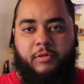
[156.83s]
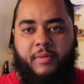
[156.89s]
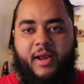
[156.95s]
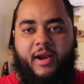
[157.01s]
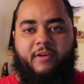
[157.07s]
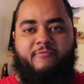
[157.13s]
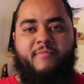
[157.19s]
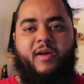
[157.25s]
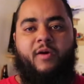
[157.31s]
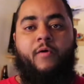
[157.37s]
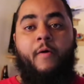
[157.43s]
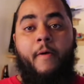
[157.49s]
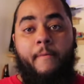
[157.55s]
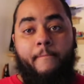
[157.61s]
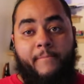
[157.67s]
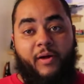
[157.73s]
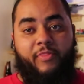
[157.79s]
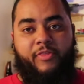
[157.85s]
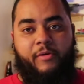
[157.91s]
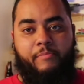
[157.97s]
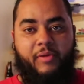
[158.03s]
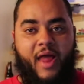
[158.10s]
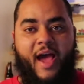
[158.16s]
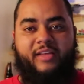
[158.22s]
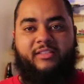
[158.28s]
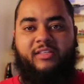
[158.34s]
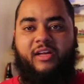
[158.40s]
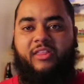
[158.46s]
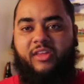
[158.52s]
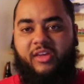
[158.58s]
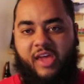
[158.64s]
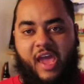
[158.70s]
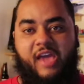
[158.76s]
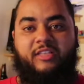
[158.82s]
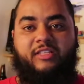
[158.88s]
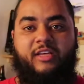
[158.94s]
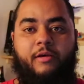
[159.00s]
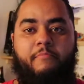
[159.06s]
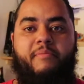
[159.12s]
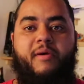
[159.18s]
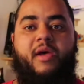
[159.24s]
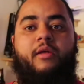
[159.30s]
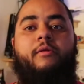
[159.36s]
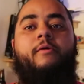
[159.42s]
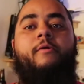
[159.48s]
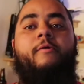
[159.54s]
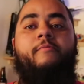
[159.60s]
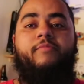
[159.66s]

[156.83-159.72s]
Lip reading: They're made out of metal, but the plastic, the casing bit,